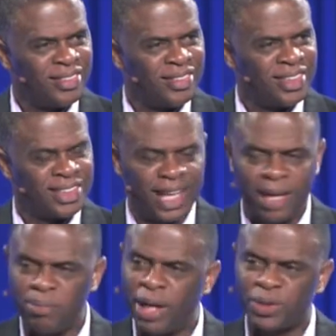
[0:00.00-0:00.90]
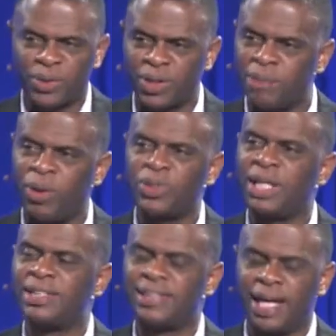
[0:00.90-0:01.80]
Same measure. Come on, say
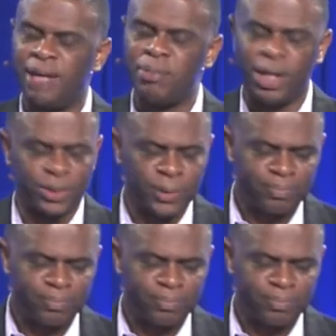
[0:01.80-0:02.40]
the same measure.